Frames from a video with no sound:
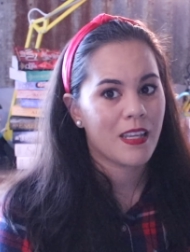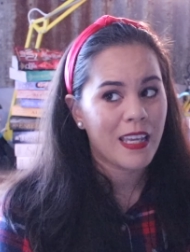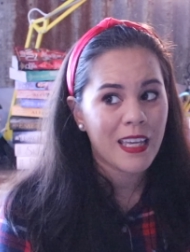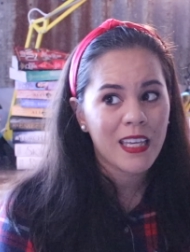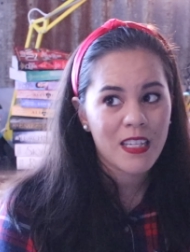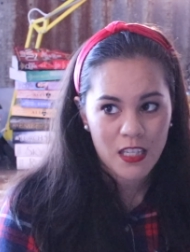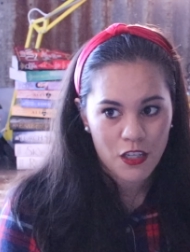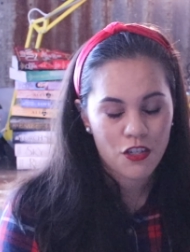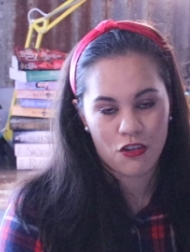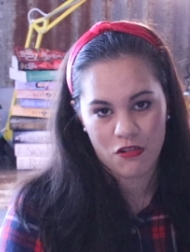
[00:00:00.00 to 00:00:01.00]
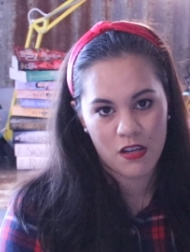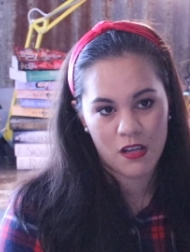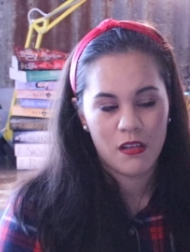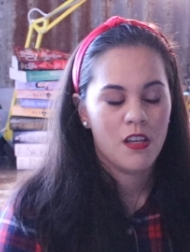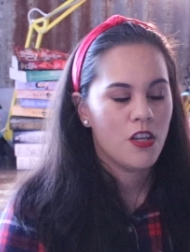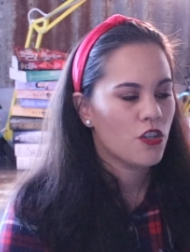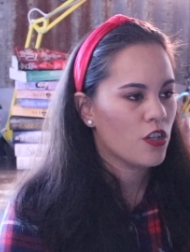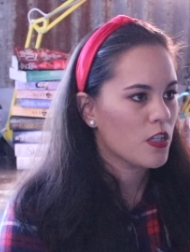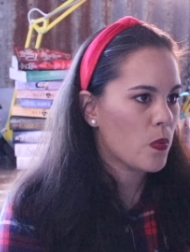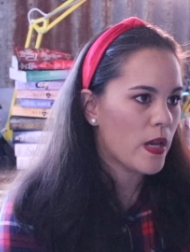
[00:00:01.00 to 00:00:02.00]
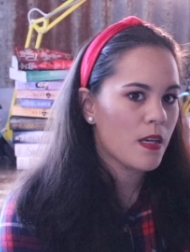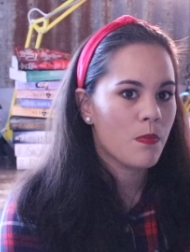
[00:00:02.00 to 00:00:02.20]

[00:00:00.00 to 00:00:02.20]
Kids in general just want a